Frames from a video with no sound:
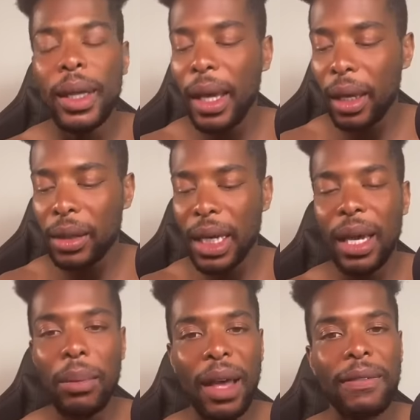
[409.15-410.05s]
Then
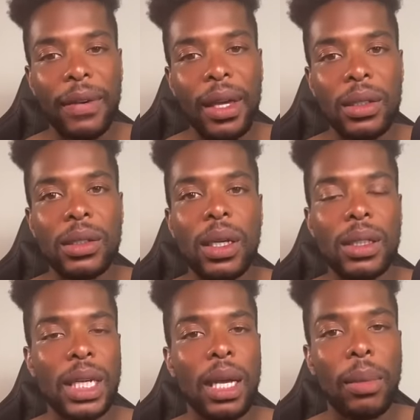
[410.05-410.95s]
take my face
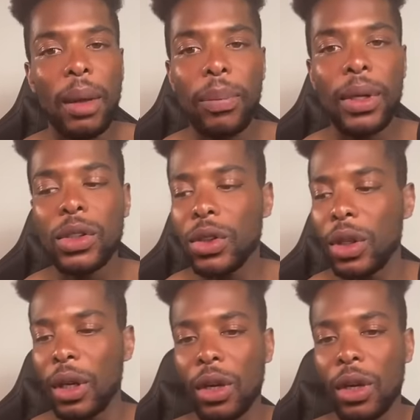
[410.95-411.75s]
and take my picture